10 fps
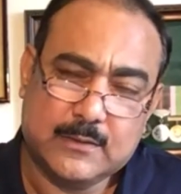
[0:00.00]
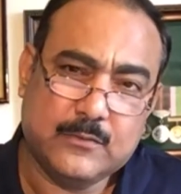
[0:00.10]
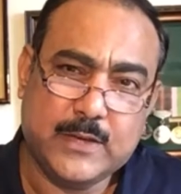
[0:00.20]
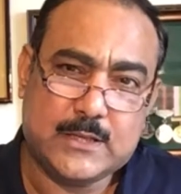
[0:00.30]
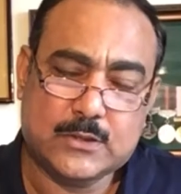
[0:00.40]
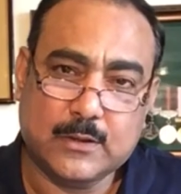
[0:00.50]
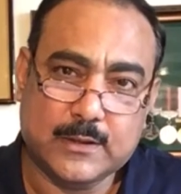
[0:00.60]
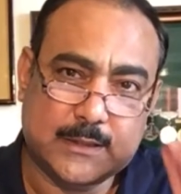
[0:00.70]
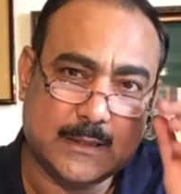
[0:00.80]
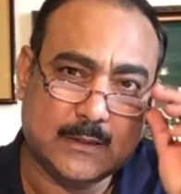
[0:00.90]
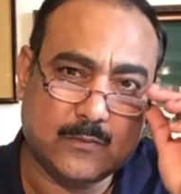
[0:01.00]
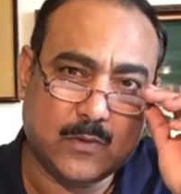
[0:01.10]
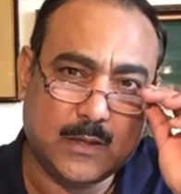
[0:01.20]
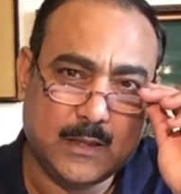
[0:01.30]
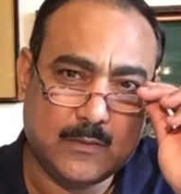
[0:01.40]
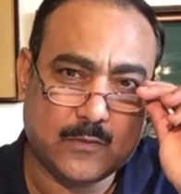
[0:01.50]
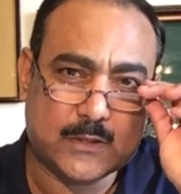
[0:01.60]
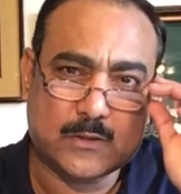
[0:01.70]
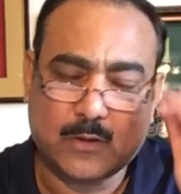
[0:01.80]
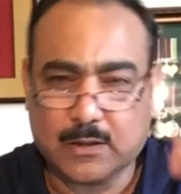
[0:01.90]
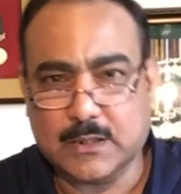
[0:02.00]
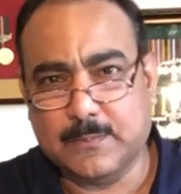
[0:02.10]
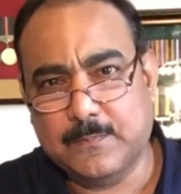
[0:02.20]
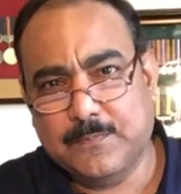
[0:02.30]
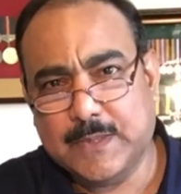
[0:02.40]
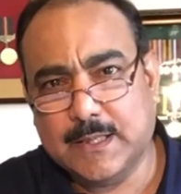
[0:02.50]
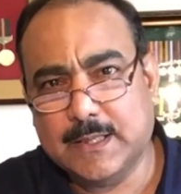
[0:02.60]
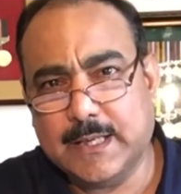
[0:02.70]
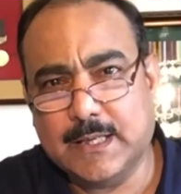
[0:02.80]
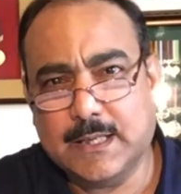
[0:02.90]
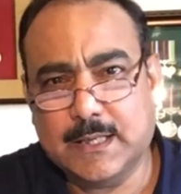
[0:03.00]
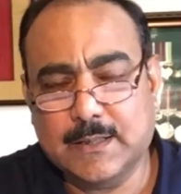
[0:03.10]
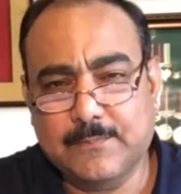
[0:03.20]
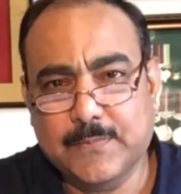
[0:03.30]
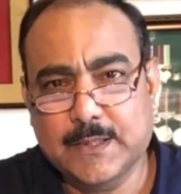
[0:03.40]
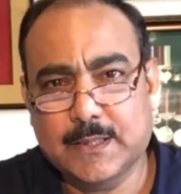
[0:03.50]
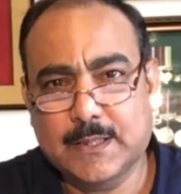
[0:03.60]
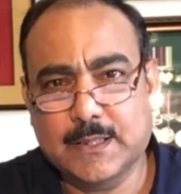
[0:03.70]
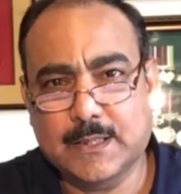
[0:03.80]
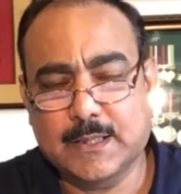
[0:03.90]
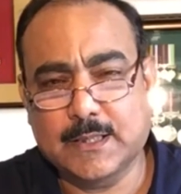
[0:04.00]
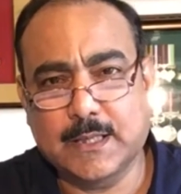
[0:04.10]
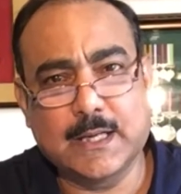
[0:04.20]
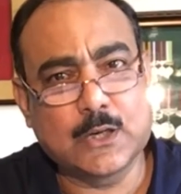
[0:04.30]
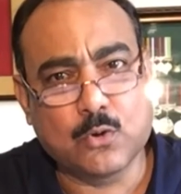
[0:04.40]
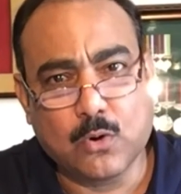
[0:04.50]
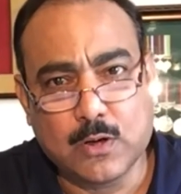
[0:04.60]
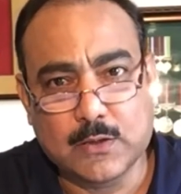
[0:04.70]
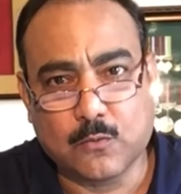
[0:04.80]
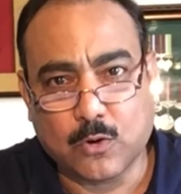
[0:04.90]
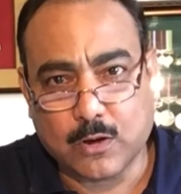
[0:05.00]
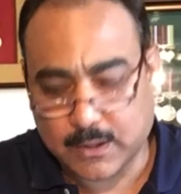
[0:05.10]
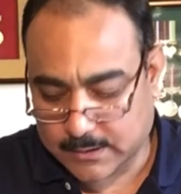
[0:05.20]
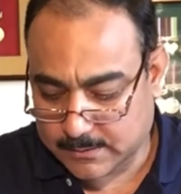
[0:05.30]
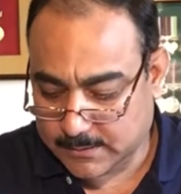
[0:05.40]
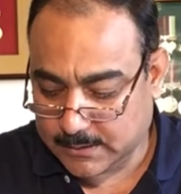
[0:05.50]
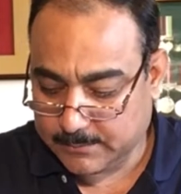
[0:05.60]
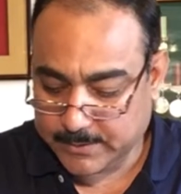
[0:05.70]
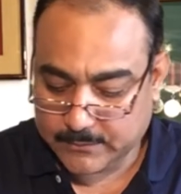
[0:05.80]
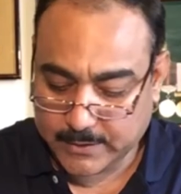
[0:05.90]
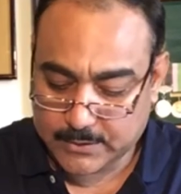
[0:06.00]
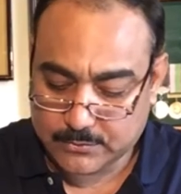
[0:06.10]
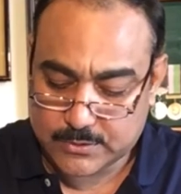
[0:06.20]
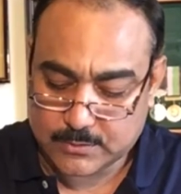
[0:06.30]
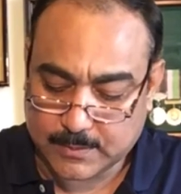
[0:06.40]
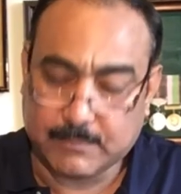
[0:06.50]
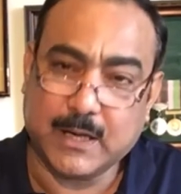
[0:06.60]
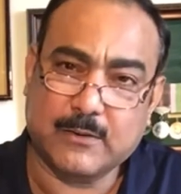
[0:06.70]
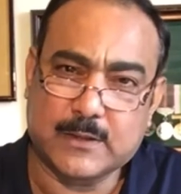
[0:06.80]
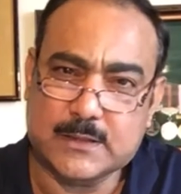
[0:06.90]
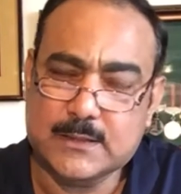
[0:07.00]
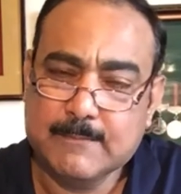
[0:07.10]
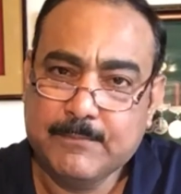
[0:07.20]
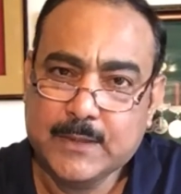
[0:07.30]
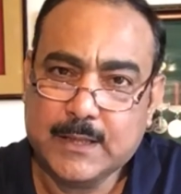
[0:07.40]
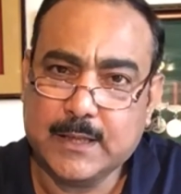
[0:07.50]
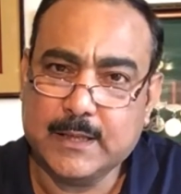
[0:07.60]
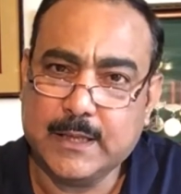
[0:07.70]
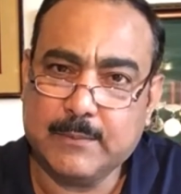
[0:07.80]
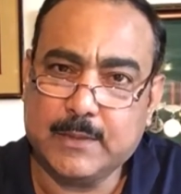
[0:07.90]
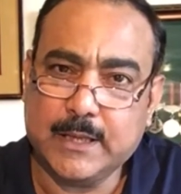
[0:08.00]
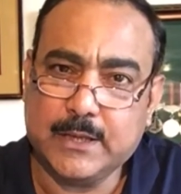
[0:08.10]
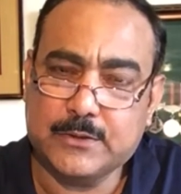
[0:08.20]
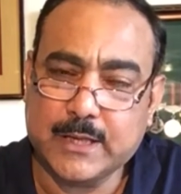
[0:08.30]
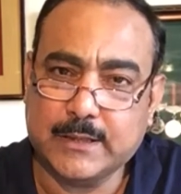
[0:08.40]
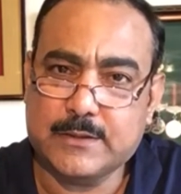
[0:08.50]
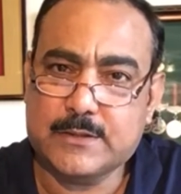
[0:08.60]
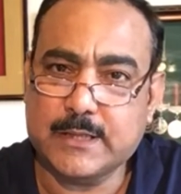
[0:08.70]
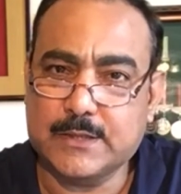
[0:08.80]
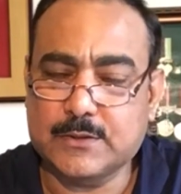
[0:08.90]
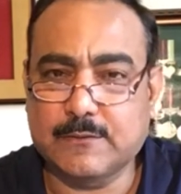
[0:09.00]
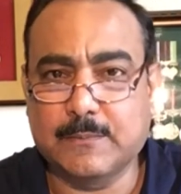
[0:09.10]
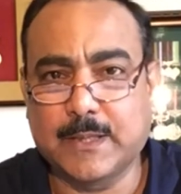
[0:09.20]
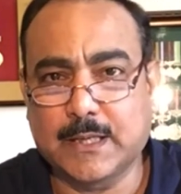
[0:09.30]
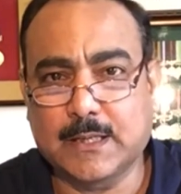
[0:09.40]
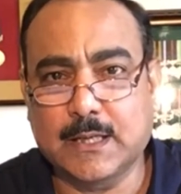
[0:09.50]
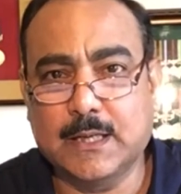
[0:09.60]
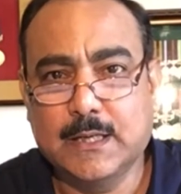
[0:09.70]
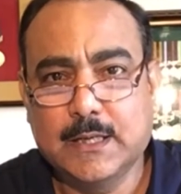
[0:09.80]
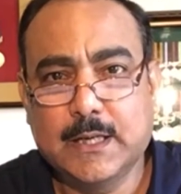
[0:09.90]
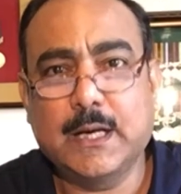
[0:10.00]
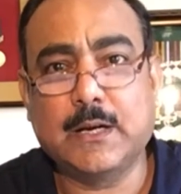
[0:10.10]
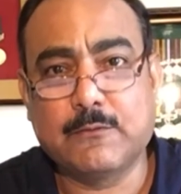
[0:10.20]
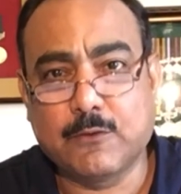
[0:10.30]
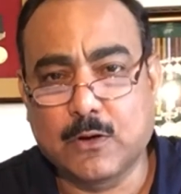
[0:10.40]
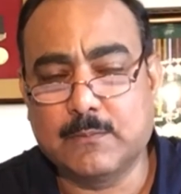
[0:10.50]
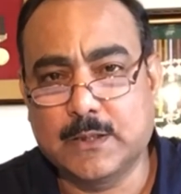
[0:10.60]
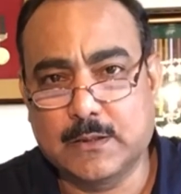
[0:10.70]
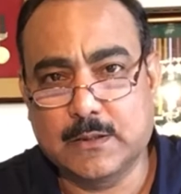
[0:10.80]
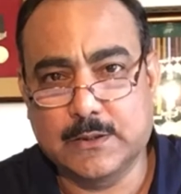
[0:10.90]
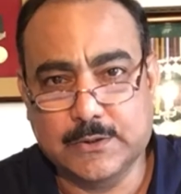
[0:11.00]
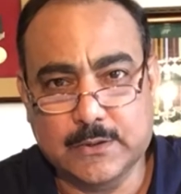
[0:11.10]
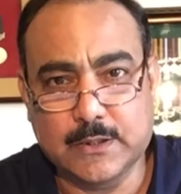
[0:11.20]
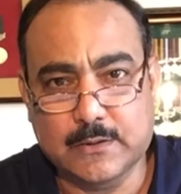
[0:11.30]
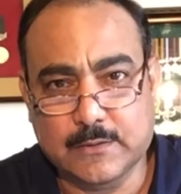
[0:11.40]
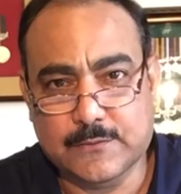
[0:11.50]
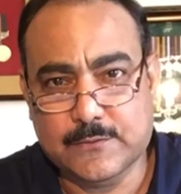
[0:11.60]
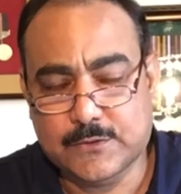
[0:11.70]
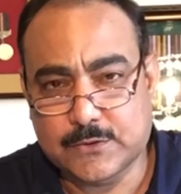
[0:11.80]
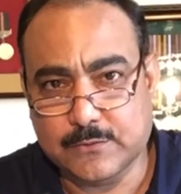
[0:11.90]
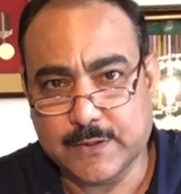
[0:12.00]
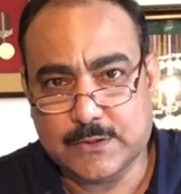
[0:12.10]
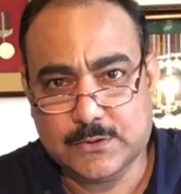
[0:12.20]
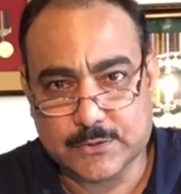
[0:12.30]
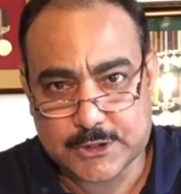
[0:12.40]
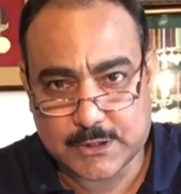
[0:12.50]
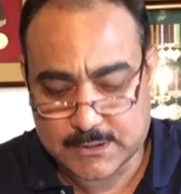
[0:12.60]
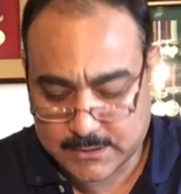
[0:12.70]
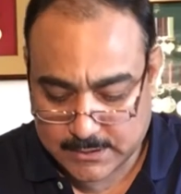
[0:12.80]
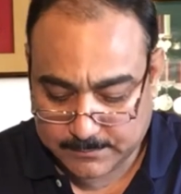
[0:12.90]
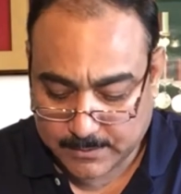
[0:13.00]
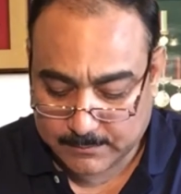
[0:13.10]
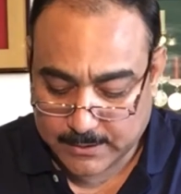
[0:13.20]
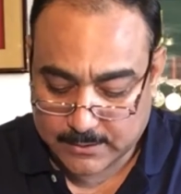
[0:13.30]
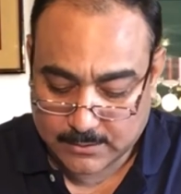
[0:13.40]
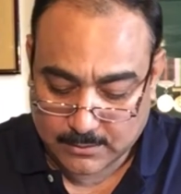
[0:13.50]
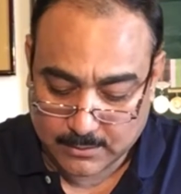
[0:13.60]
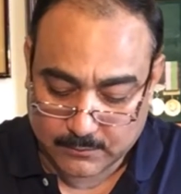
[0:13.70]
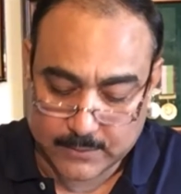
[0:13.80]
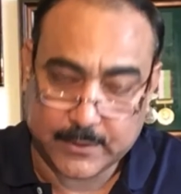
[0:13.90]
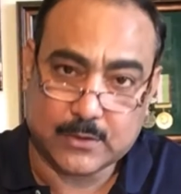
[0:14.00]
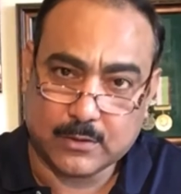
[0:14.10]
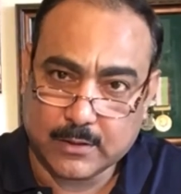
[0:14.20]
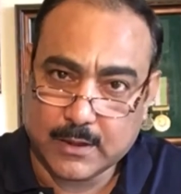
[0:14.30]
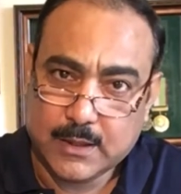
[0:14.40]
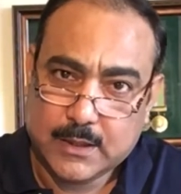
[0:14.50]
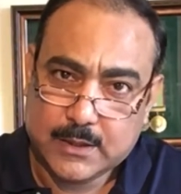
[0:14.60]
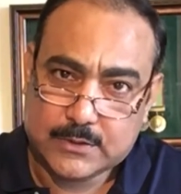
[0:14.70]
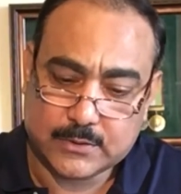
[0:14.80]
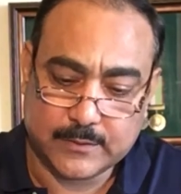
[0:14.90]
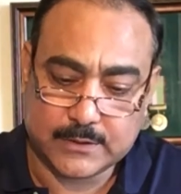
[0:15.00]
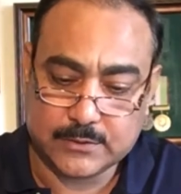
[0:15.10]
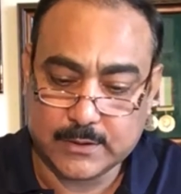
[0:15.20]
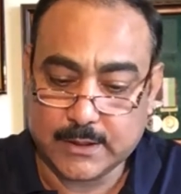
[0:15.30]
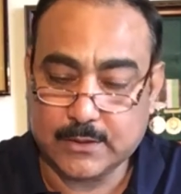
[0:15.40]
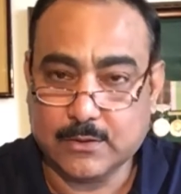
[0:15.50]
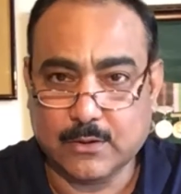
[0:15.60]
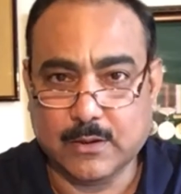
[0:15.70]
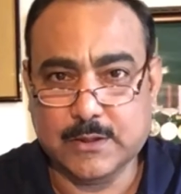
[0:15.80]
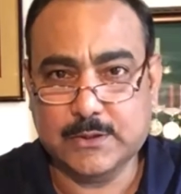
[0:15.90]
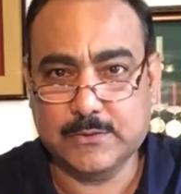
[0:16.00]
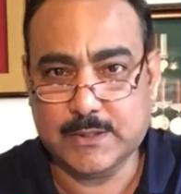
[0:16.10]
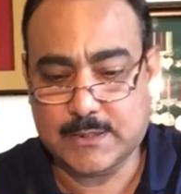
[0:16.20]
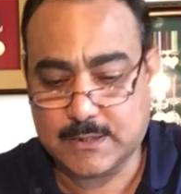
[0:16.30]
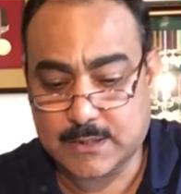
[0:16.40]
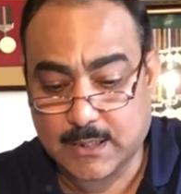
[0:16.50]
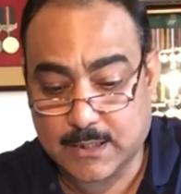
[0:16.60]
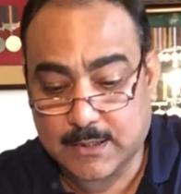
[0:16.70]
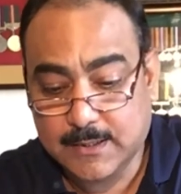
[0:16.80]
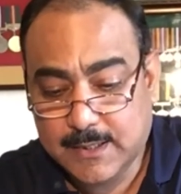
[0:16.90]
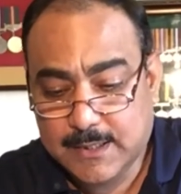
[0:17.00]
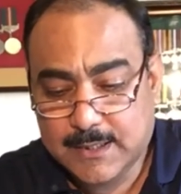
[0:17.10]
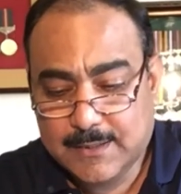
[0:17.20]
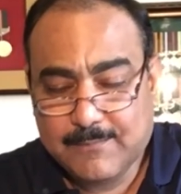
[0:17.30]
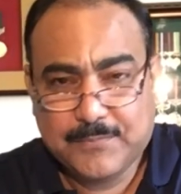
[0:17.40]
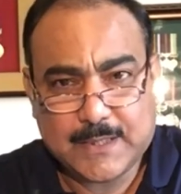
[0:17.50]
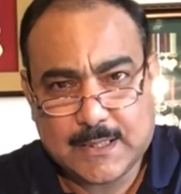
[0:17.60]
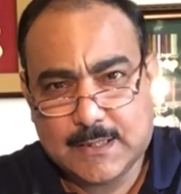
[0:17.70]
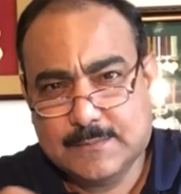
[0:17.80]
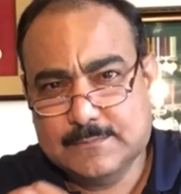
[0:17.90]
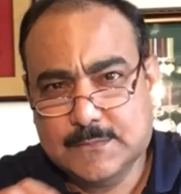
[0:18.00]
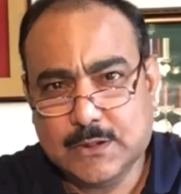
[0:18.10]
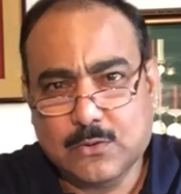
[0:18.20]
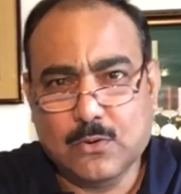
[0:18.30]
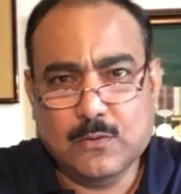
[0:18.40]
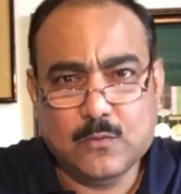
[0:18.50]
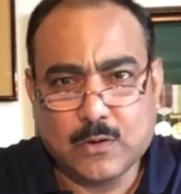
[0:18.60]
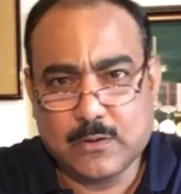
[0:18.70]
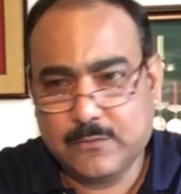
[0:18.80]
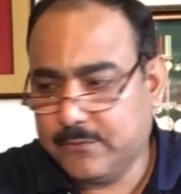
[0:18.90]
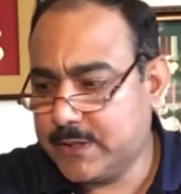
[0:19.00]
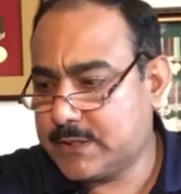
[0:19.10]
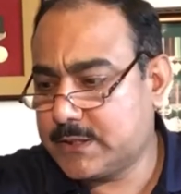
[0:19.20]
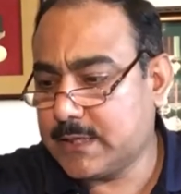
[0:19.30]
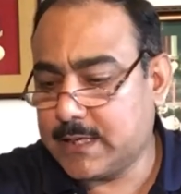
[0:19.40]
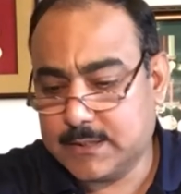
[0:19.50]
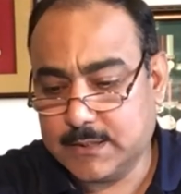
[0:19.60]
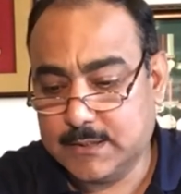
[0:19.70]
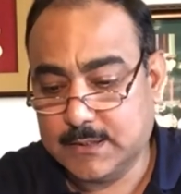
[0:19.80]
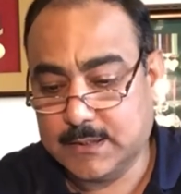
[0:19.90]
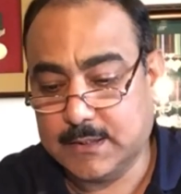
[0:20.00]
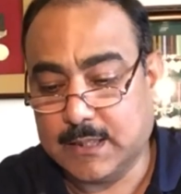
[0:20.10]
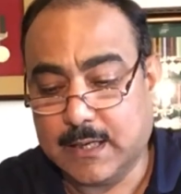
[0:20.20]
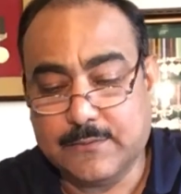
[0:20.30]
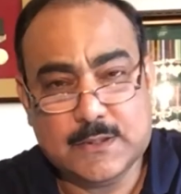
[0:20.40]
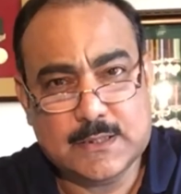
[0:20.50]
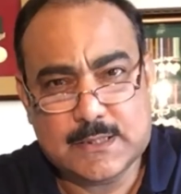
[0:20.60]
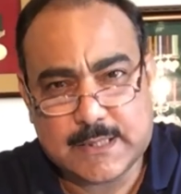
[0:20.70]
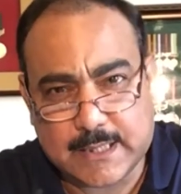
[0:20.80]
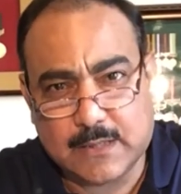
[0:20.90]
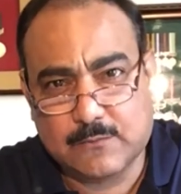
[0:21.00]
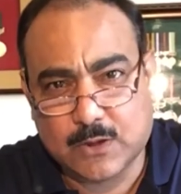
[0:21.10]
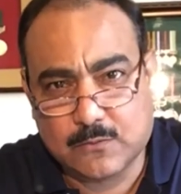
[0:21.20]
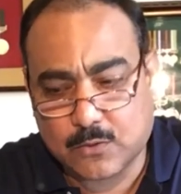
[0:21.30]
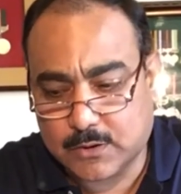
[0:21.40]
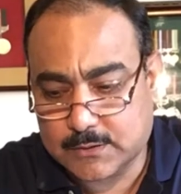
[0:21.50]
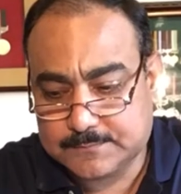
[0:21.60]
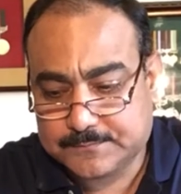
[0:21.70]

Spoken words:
we saw that the world was caught up in a Cold War between two superpowers, namely United States of America and former Union of Soviet Socialist Republic, or what we call Soviet Union or USSR. The Cold War, which started after the Second World War,